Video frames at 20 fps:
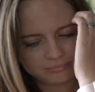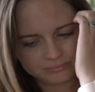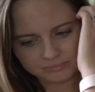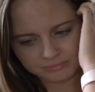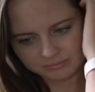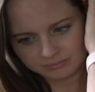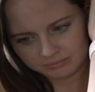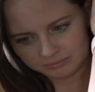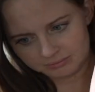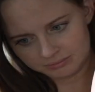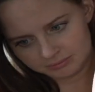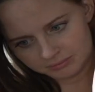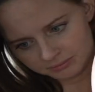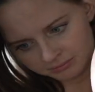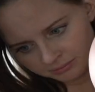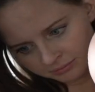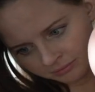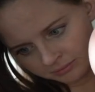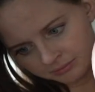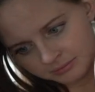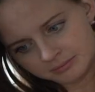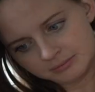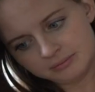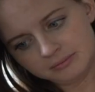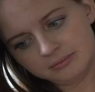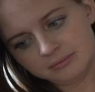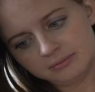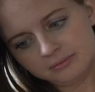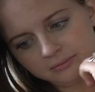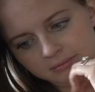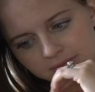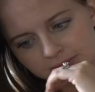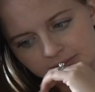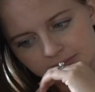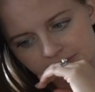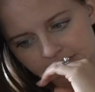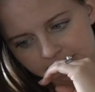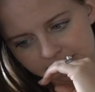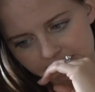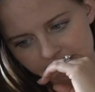
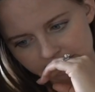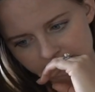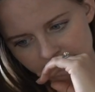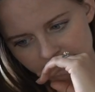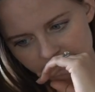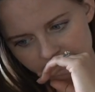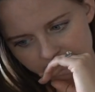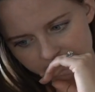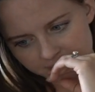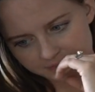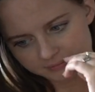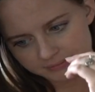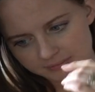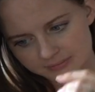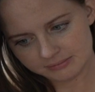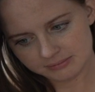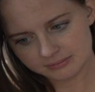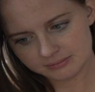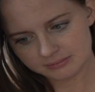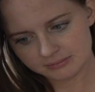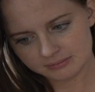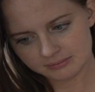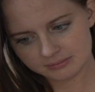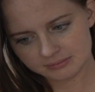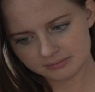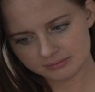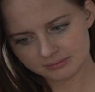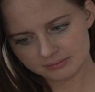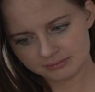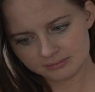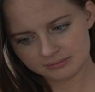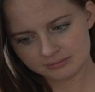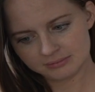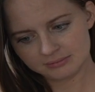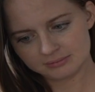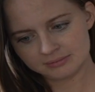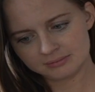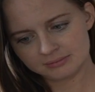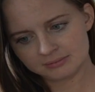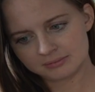
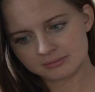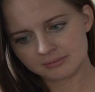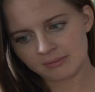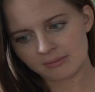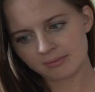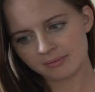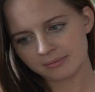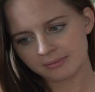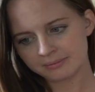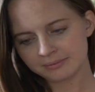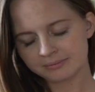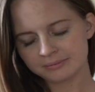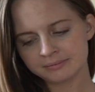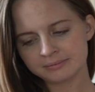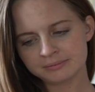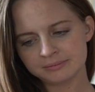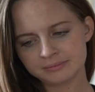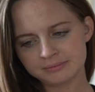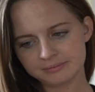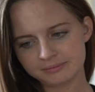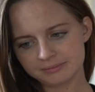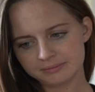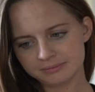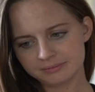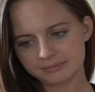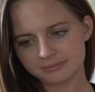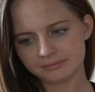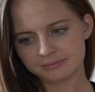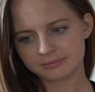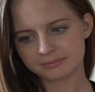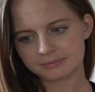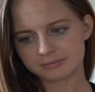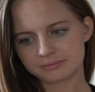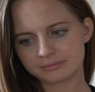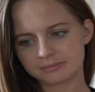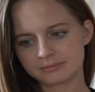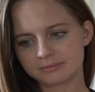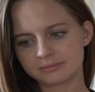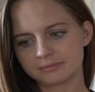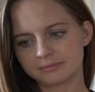
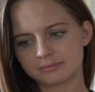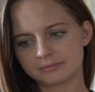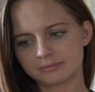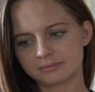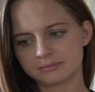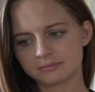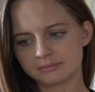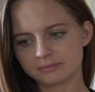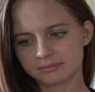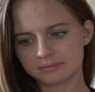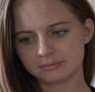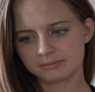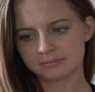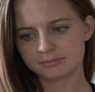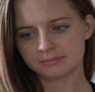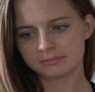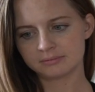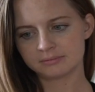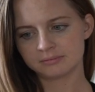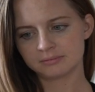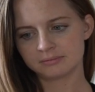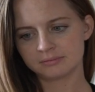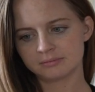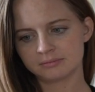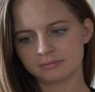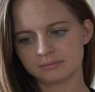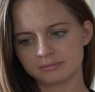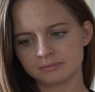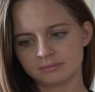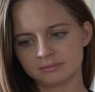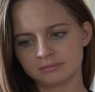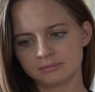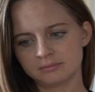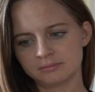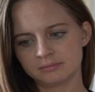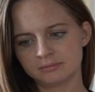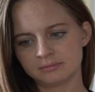(silent)